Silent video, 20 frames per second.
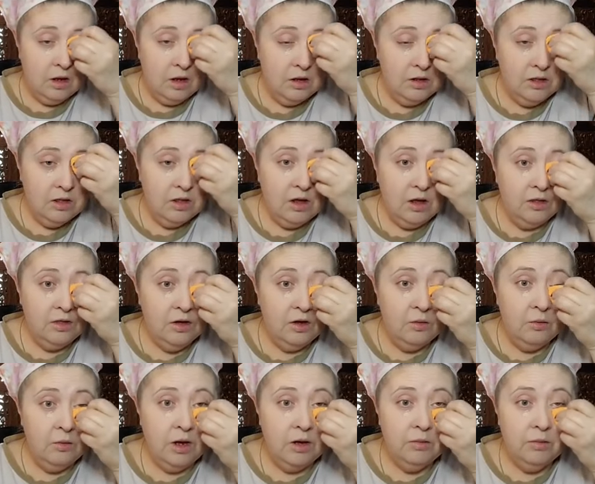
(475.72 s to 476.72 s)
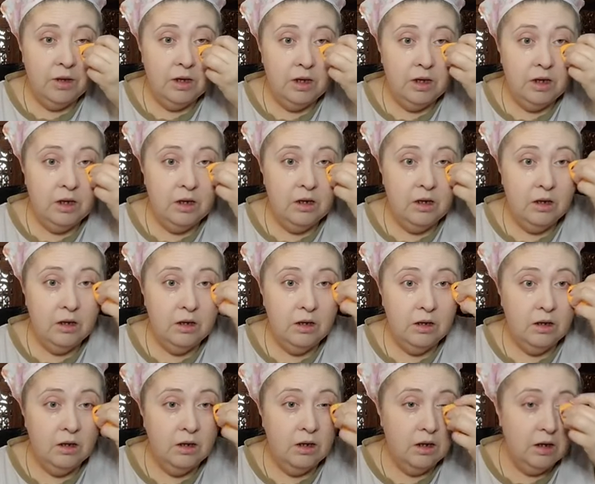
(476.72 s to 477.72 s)
I thought there might be
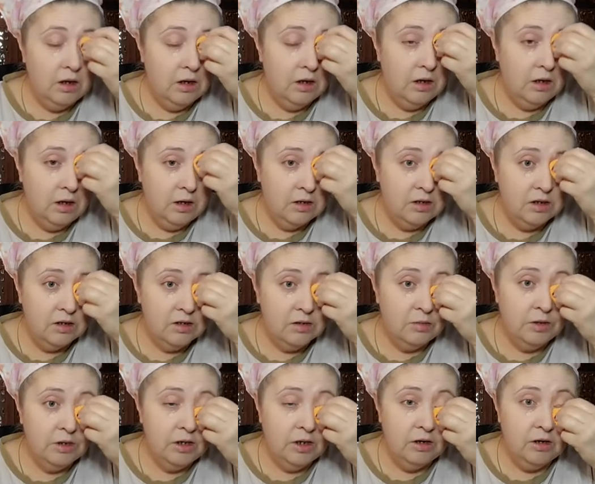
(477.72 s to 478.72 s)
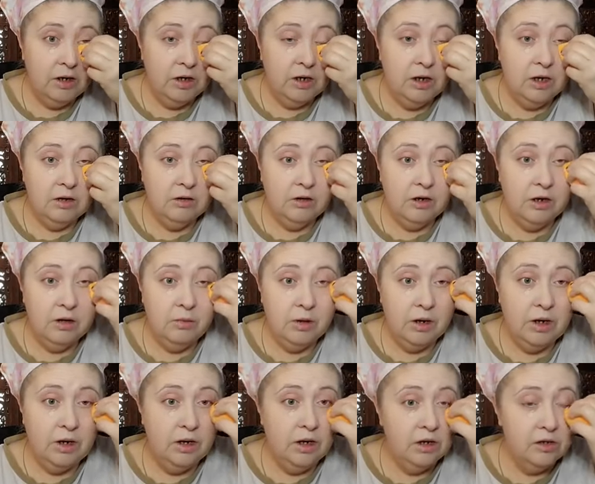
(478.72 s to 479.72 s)
a disciplinary hearing,
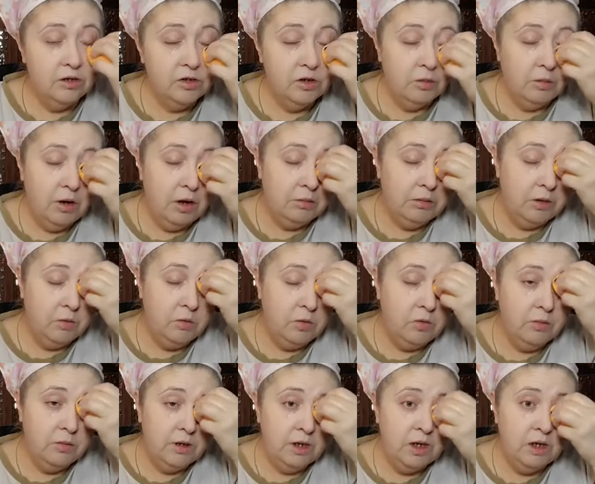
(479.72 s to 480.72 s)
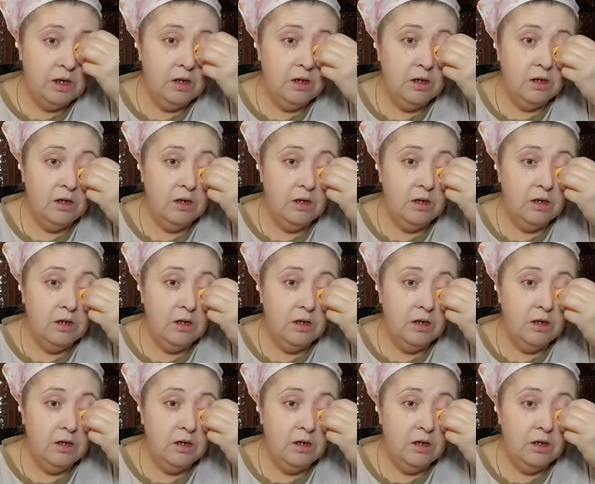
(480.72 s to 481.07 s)
but I guess there probably won't be.